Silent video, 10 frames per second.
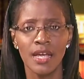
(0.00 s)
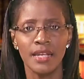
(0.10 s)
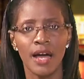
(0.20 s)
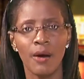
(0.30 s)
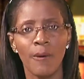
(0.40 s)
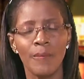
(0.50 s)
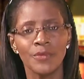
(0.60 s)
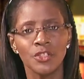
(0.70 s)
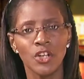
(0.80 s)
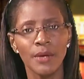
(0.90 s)
Now,
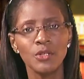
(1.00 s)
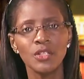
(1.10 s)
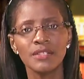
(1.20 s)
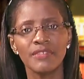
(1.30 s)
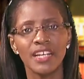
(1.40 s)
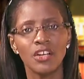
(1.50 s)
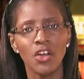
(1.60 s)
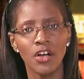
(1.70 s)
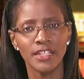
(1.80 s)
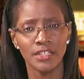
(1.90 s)
tribunals have had a
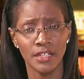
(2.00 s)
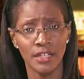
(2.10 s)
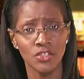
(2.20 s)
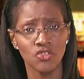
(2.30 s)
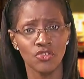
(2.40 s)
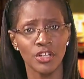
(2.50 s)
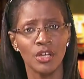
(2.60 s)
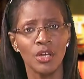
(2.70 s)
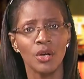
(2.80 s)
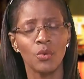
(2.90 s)
long
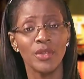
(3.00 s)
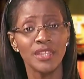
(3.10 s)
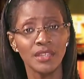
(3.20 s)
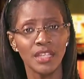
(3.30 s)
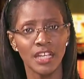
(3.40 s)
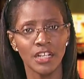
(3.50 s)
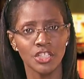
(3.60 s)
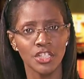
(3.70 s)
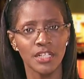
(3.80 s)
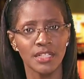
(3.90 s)
history within the
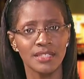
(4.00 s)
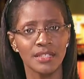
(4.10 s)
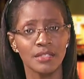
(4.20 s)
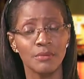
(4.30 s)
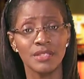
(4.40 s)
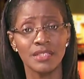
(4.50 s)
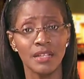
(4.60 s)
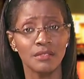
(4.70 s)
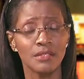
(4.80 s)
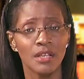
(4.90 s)
English legal system
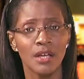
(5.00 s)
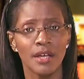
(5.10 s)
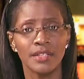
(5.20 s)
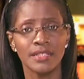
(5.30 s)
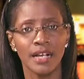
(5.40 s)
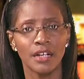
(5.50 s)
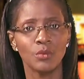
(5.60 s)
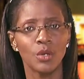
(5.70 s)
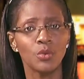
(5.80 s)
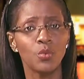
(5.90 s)
since the
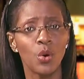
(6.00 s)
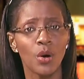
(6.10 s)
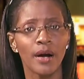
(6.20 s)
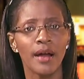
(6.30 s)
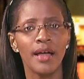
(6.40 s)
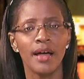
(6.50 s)
Second World War